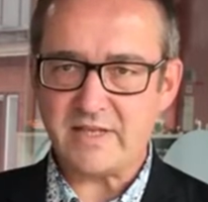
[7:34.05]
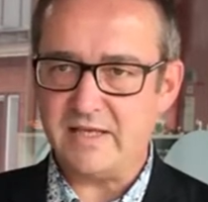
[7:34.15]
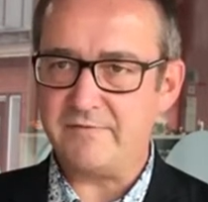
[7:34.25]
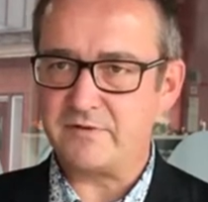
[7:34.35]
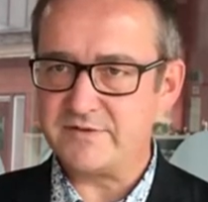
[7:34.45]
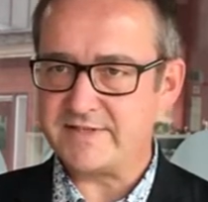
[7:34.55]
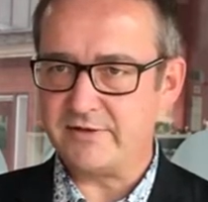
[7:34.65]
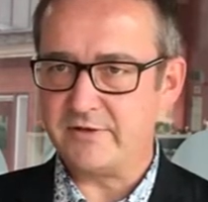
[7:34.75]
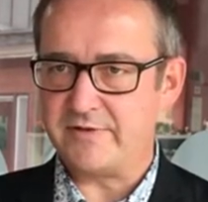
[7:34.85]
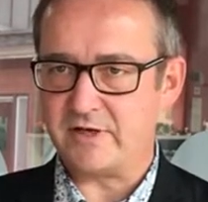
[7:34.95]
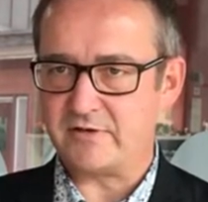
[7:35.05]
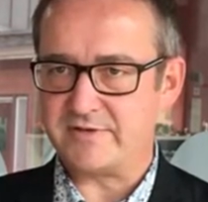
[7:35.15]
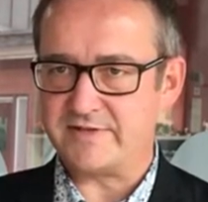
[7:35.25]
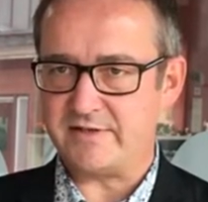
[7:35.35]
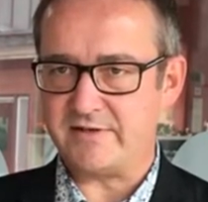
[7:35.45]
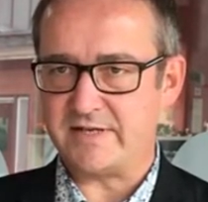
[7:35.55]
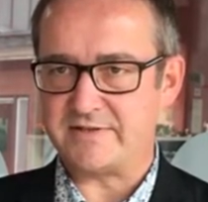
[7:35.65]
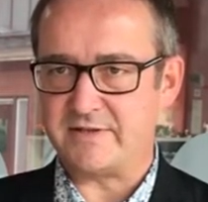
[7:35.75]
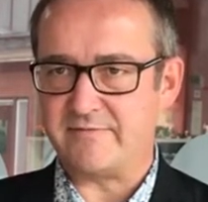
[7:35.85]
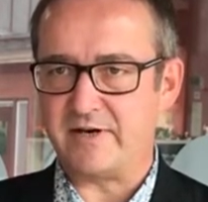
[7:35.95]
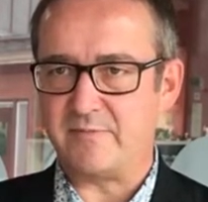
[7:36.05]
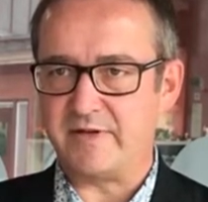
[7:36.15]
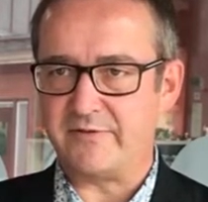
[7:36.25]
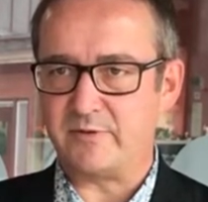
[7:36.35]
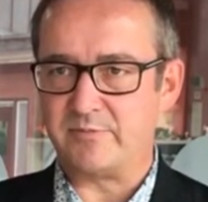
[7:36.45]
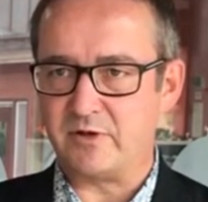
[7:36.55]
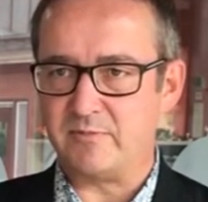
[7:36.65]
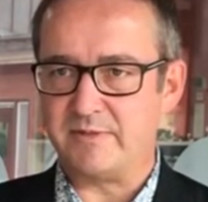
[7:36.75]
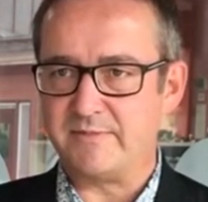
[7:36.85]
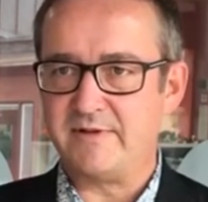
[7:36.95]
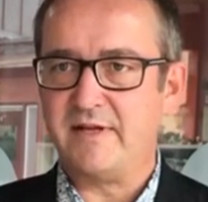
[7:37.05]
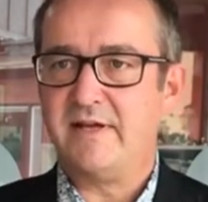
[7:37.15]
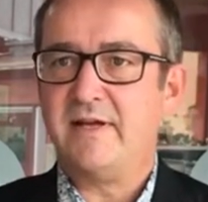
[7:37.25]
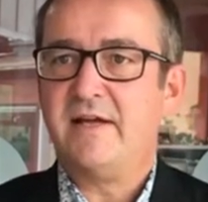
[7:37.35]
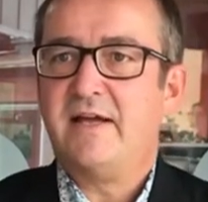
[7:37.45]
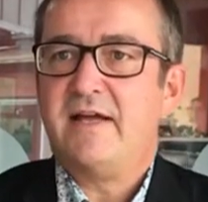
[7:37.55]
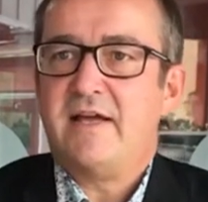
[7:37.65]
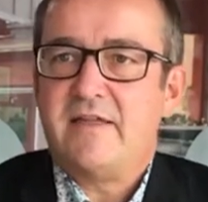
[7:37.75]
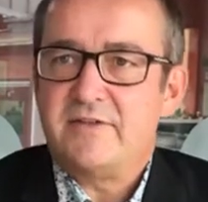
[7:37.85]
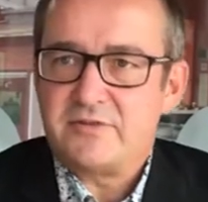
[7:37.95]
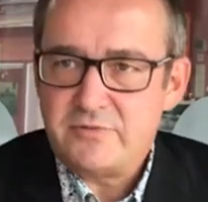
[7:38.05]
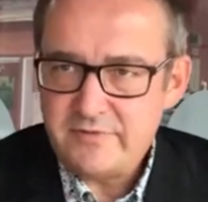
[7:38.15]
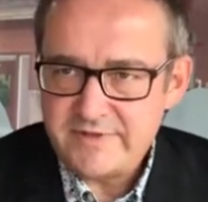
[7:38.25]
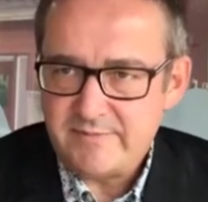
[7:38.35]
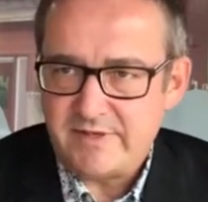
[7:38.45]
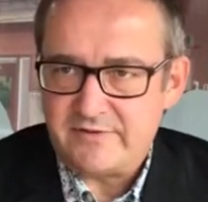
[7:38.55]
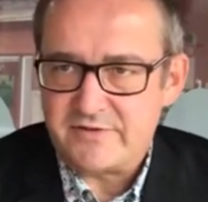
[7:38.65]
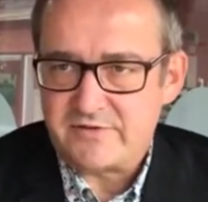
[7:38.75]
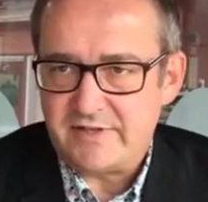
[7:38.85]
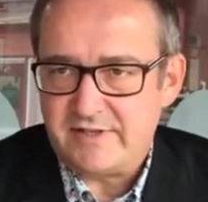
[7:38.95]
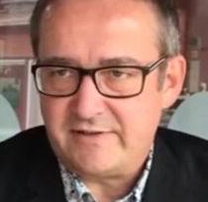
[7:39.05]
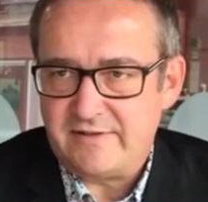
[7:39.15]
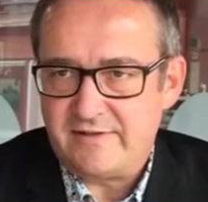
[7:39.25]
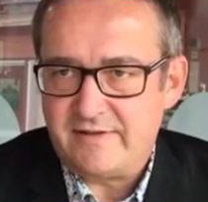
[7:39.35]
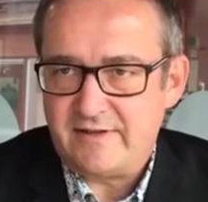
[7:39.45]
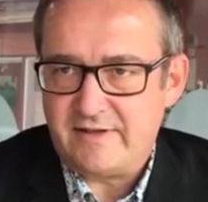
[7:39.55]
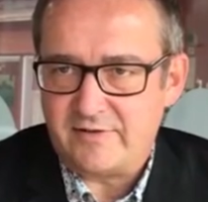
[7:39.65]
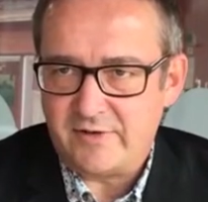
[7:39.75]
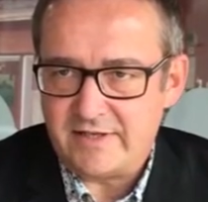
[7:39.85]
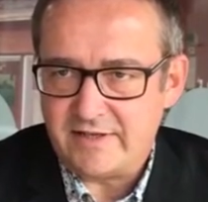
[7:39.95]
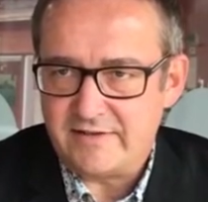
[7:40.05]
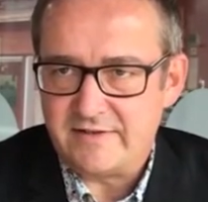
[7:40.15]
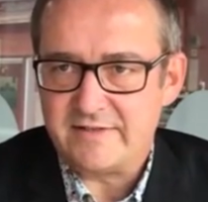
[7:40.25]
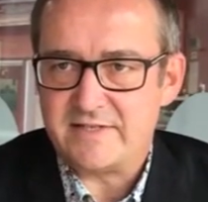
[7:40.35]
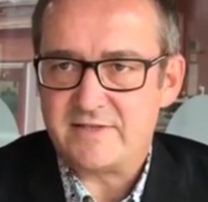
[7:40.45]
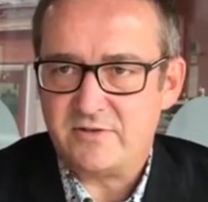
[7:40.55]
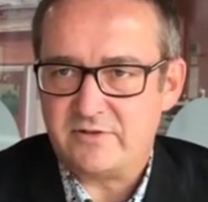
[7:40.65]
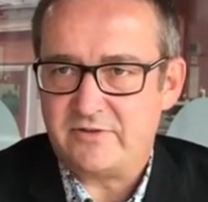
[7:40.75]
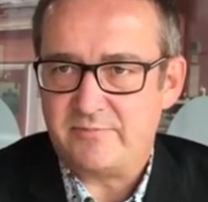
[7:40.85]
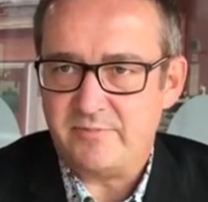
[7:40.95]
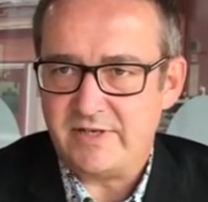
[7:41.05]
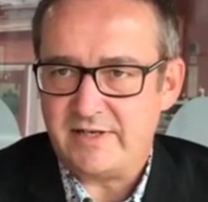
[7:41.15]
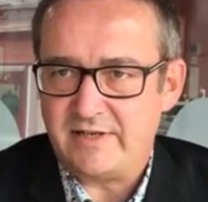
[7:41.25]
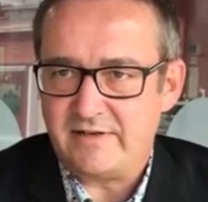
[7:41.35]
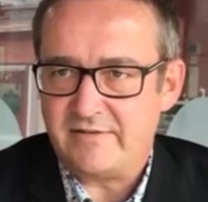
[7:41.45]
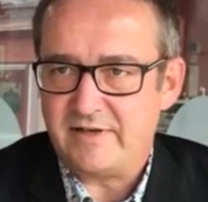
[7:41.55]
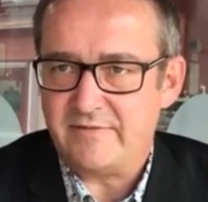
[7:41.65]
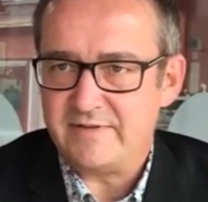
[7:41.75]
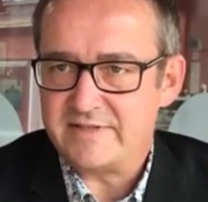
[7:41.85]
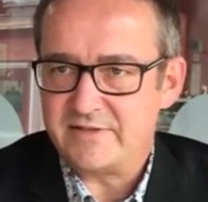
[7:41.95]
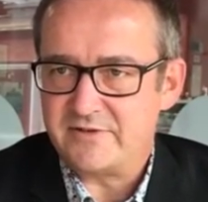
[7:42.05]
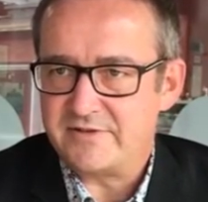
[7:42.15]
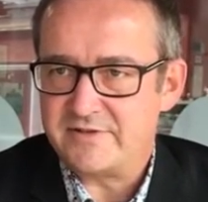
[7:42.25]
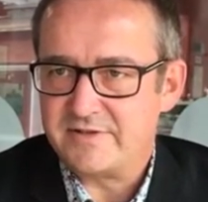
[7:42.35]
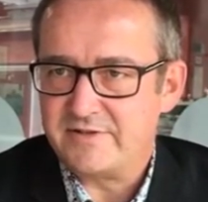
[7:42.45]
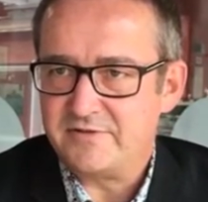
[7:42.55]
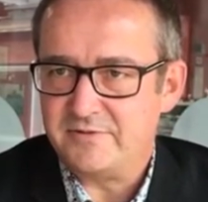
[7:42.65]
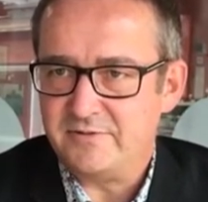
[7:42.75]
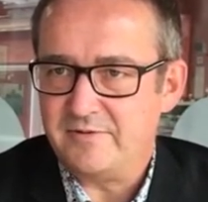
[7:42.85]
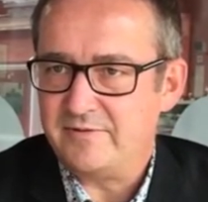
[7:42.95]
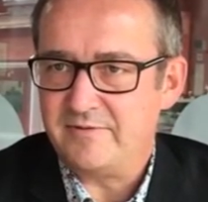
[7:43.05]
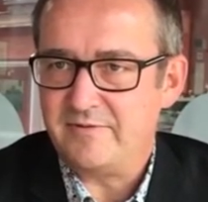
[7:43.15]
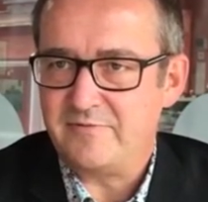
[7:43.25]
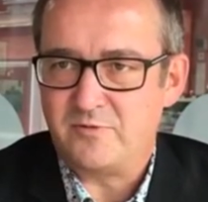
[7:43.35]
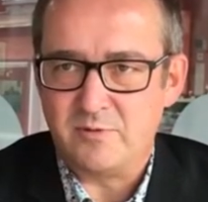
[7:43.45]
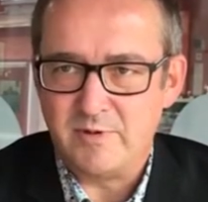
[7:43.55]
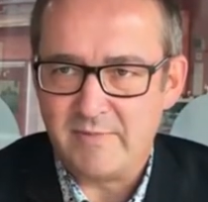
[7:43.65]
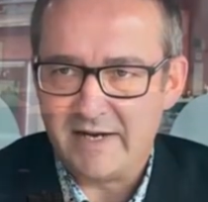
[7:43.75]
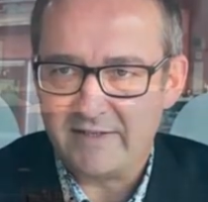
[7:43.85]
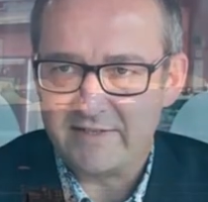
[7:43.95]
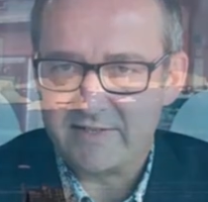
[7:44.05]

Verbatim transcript: if considered, they are considered as an environmental problem. The tourism industry in Greenland does not bring their visitors to former mining